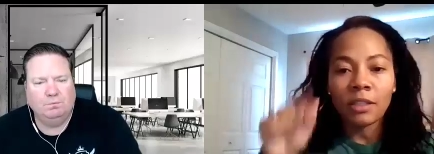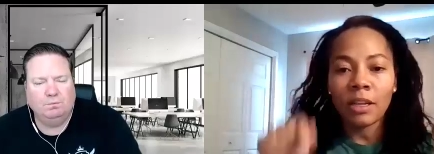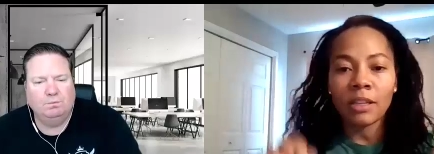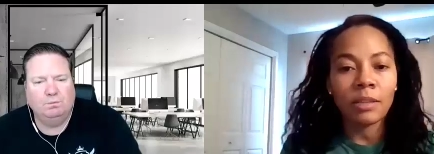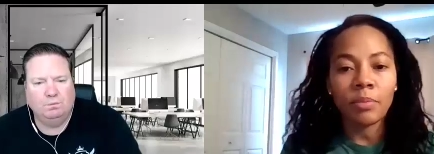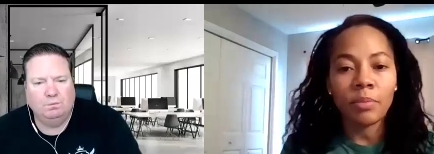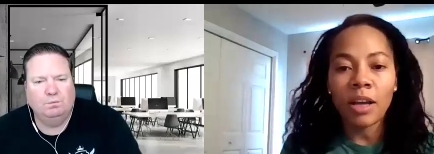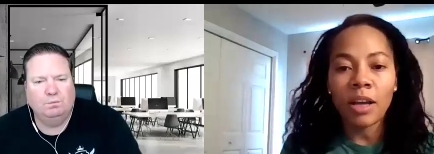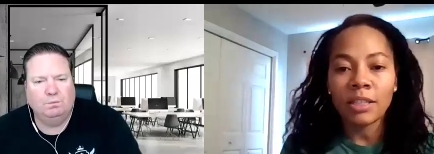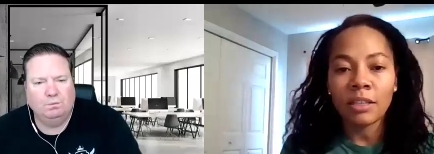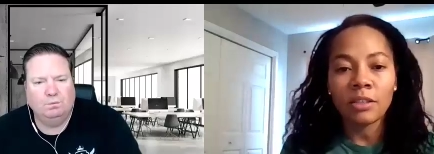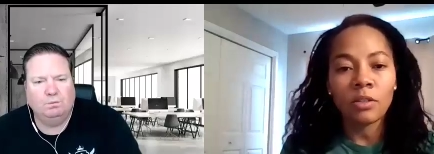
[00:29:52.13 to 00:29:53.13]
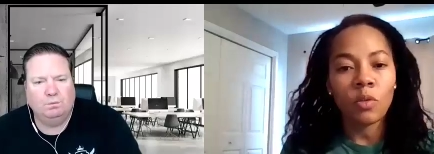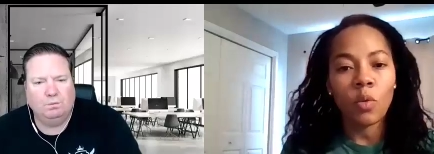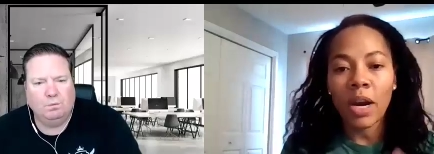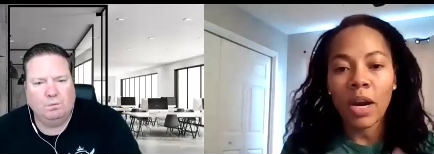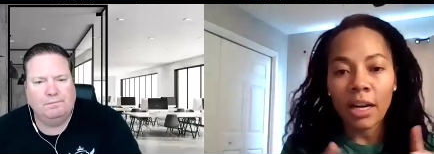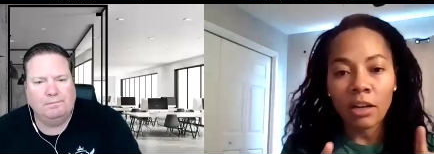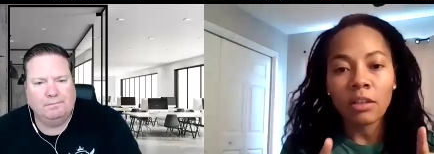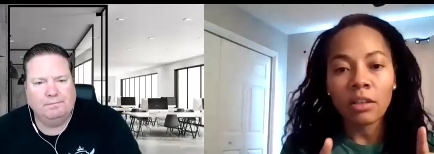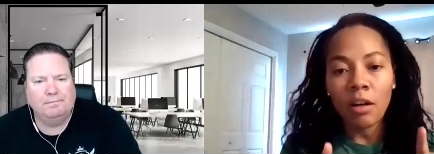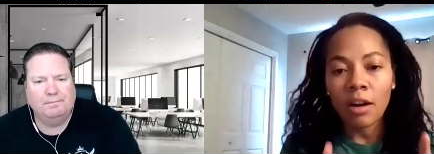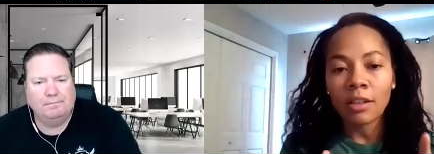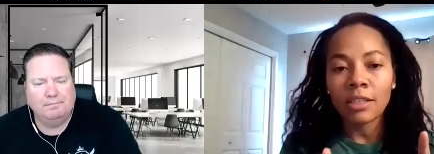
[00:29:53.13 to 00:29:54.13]
Speaker 1: doesn't process squared
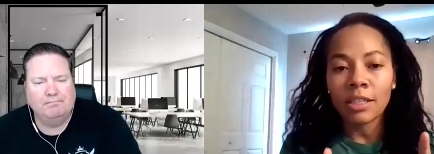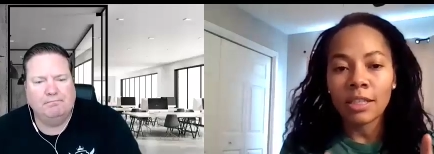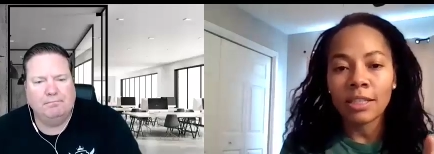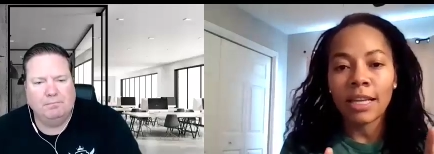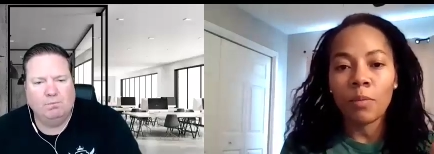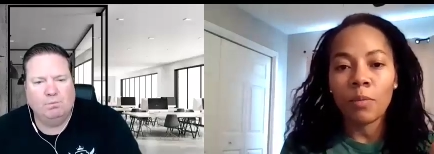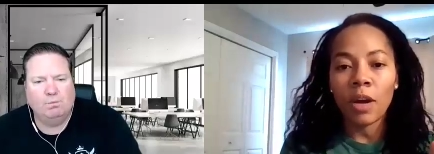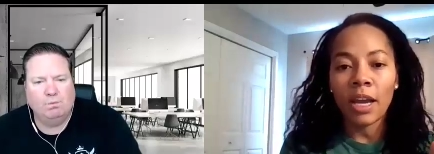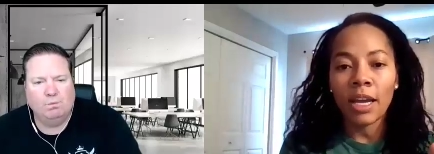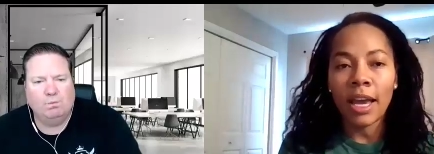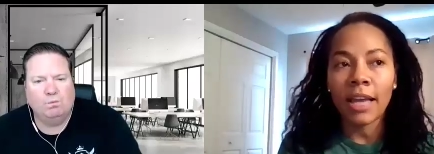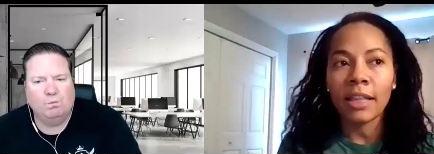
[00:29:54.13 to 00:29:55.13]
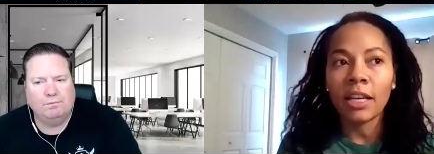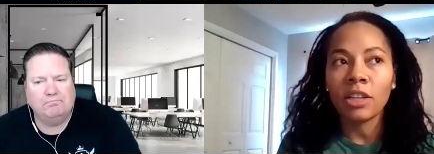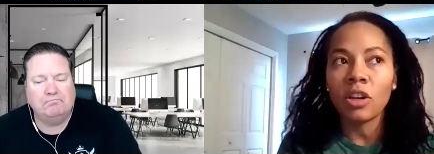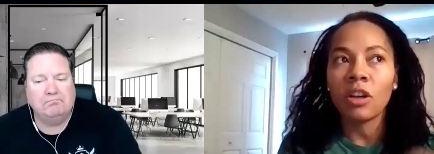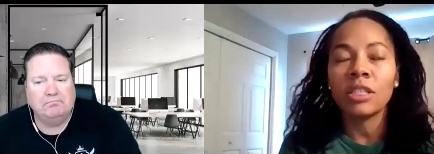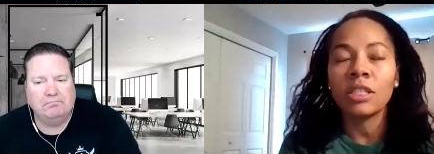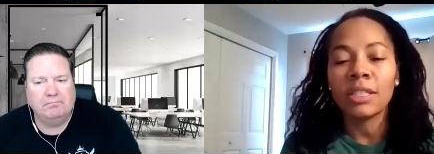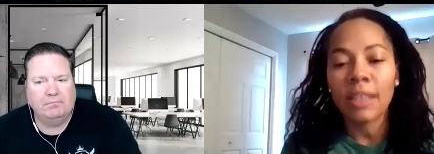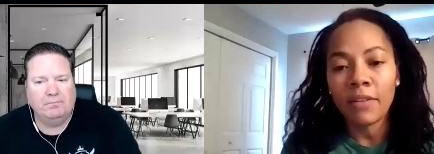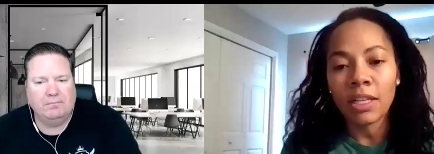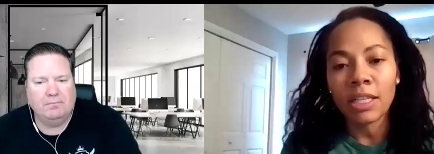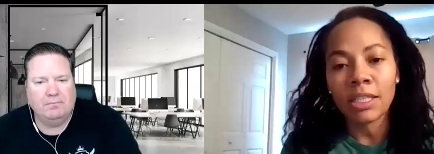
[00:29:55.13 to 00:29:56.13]
cards the same way, and they mm. charge
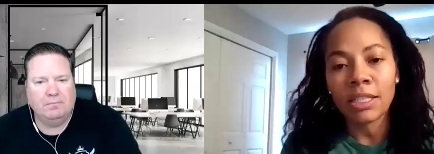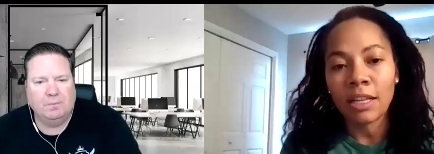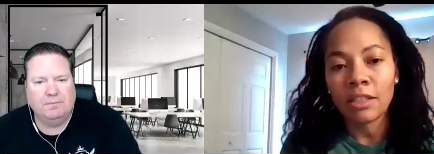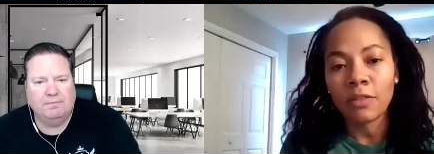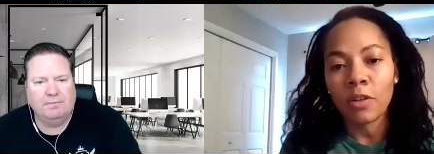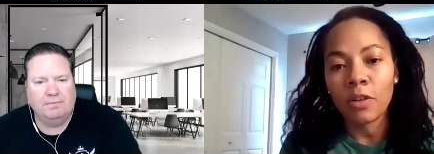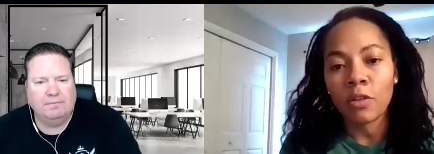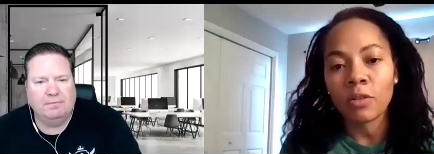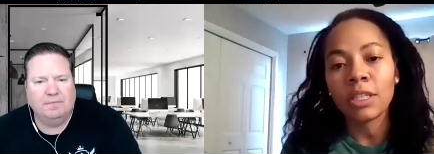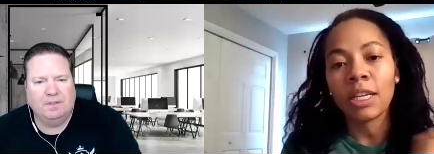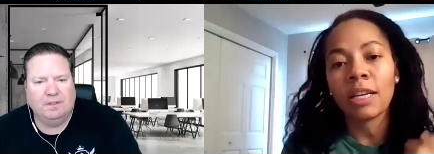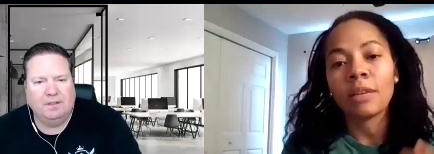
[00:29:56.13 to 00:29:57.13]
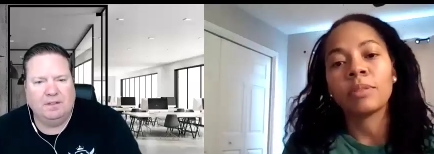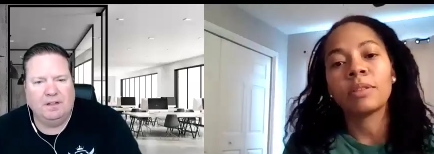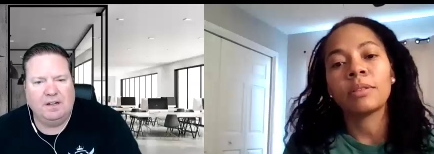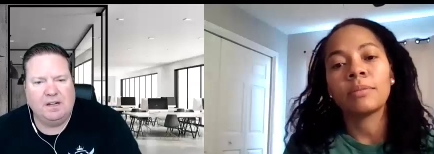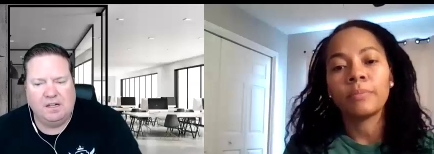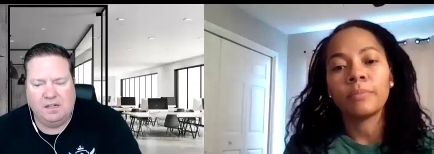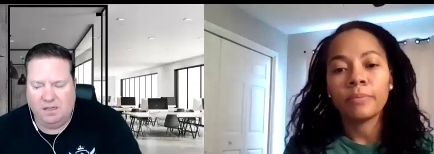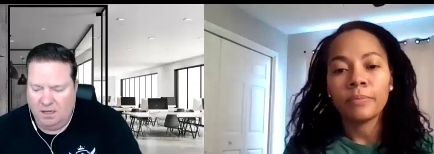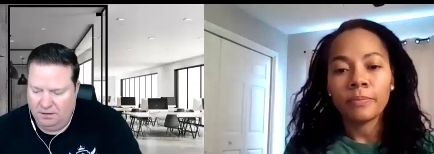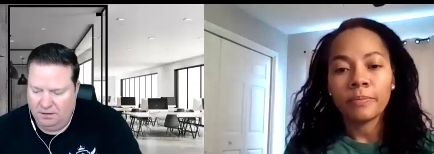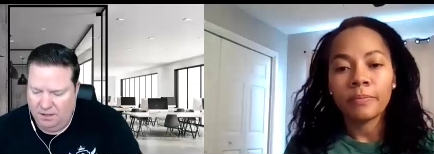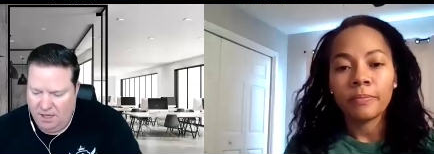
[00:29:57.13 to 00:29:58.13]
seventy cents for those stamps.
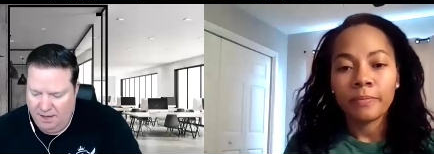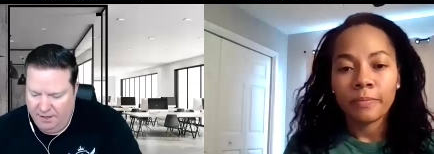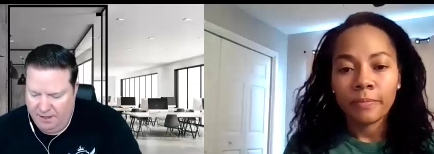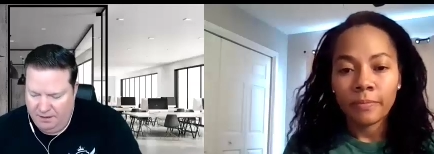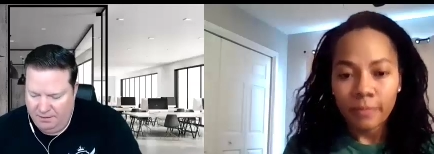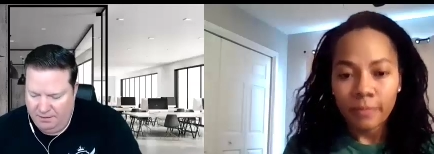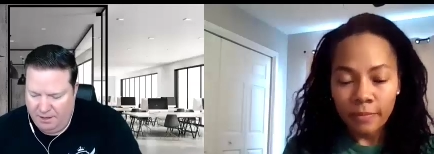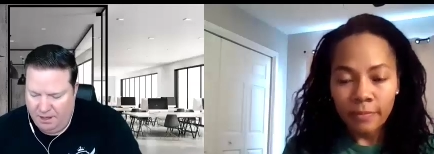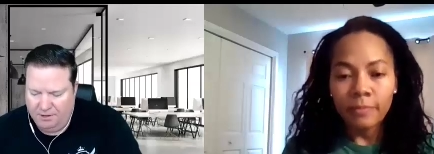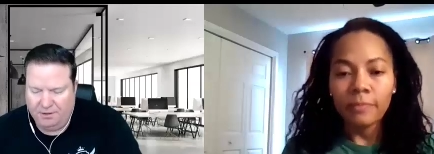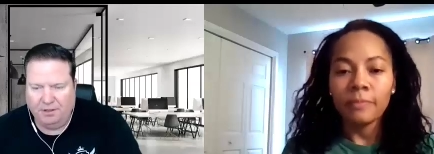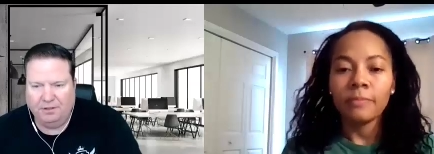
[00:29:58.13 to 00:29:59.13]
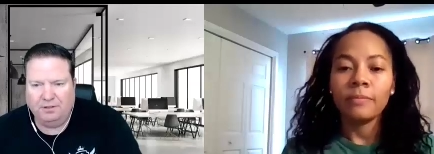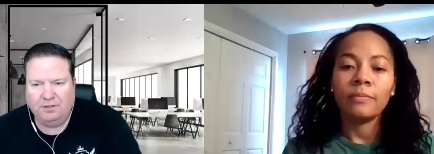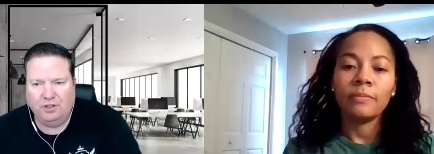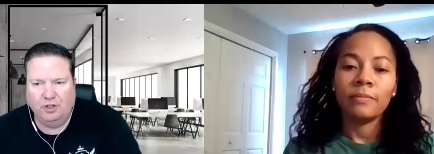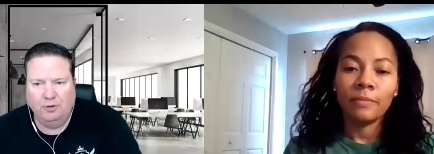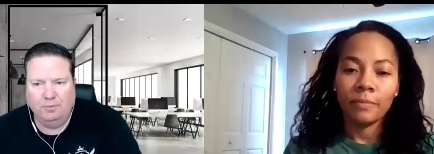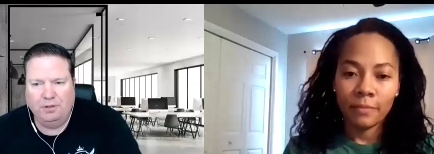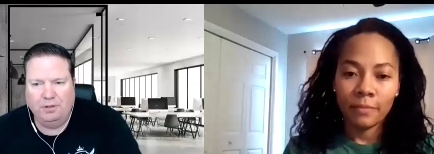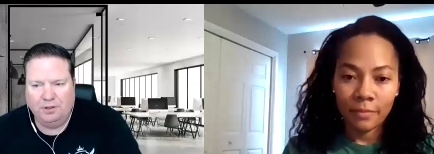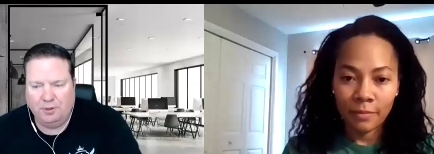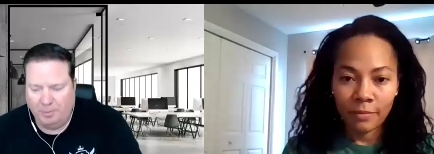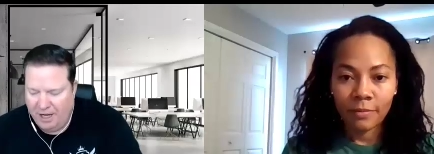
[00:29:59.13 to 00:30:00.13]
Speaker 2: I love it. There's a scoop.
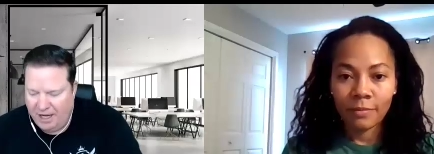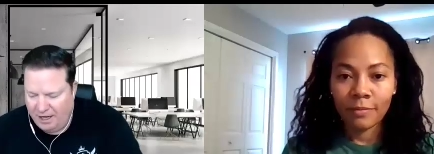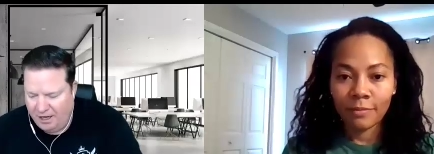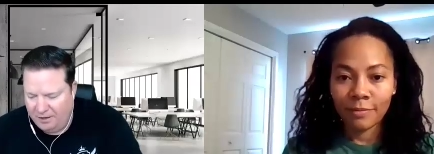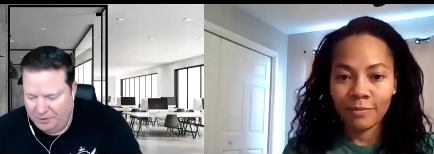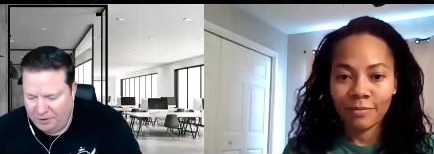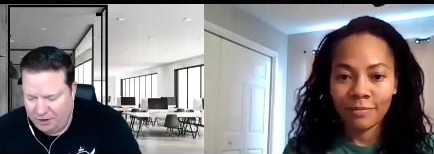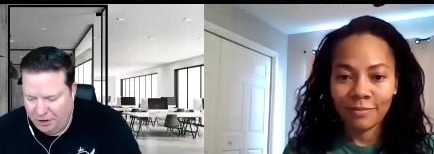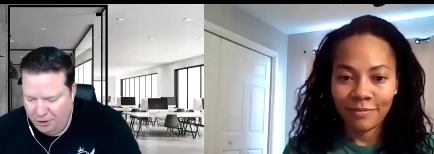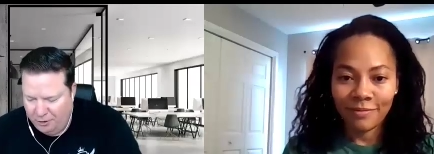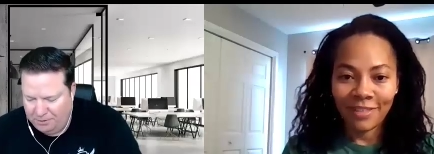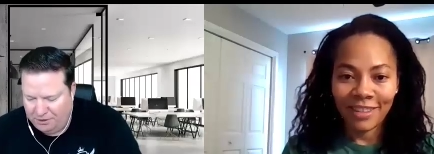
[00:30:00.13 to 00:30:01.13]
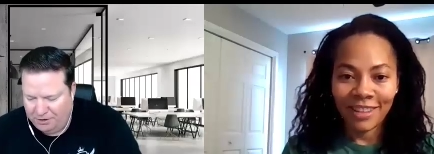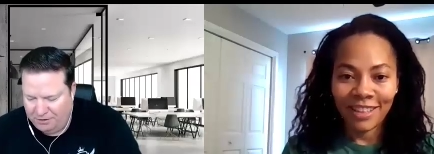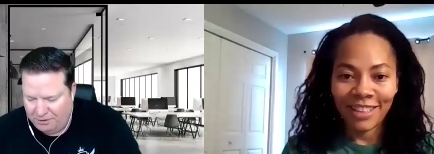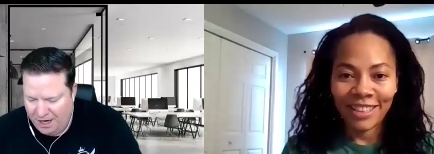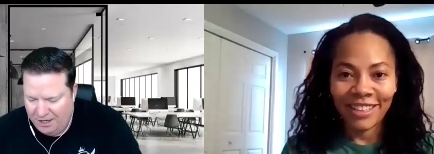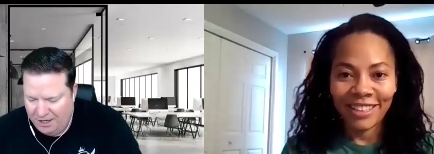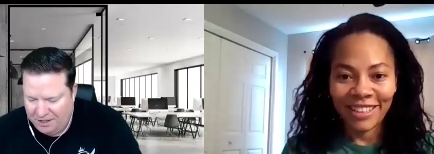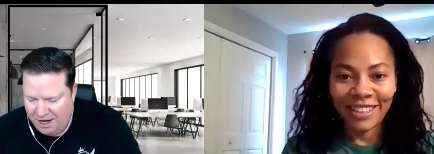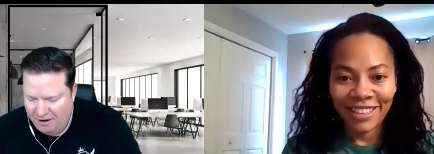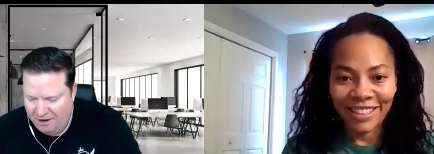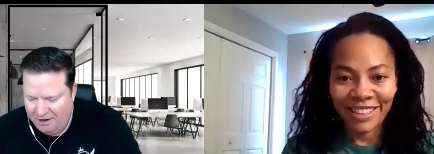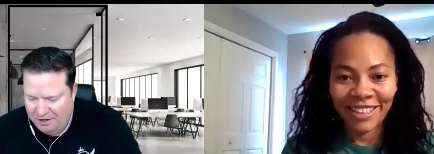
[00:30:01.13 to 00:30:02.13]
Speaking of scoops, right?
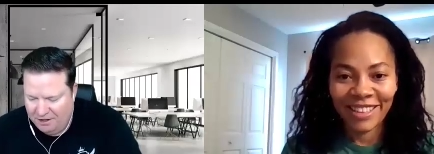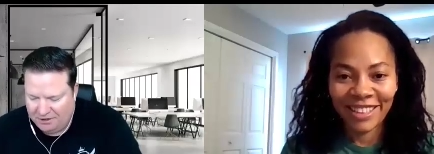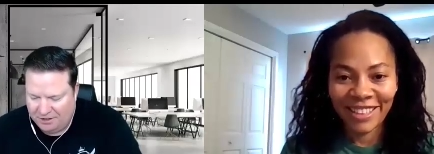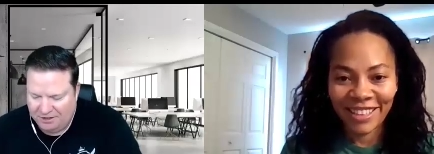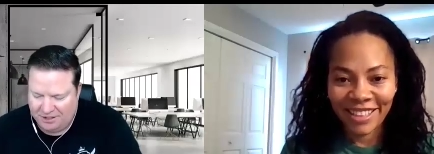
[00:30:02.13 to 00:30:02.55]
Karen Nelson